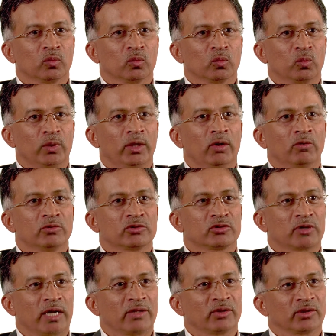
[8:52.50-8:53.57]
we don't
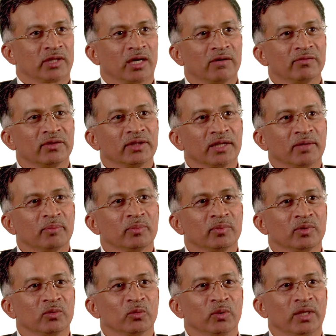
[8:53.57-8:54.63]
try to cover it up.
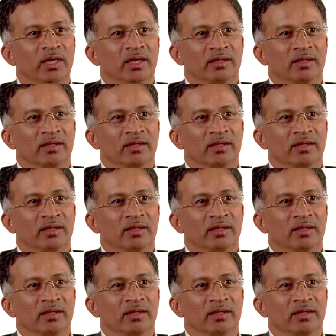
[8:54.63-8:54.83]
We